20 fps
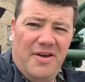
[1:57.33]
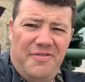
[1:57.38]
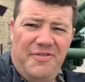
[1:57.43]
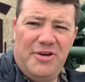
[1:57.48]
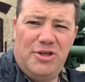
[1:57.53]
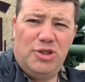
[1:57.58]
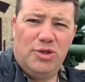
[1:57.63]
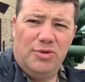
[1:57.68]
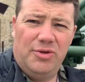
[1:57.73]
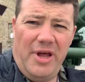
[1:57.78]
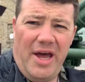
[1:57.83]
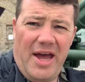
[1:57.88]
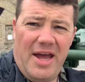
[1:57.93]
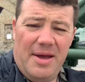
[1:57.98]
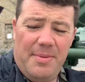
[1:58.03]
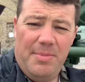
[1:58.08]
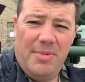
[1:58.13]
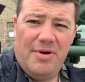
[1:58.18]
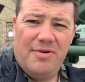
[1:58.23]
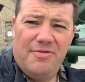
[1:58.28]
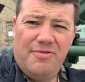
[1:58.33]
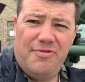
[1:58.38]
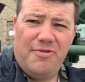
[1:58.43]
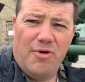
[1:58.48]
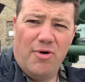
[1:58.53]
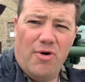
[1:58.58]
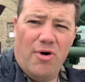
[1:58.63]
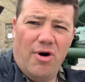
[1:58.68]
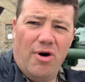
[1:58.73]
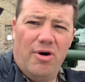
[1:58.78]
official name
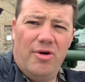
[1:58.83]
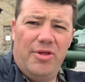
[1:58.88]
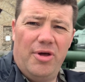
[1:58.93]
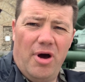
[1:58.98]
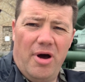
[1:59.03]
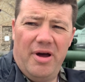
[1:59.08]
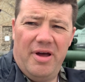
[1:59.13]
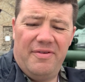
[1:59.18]
for the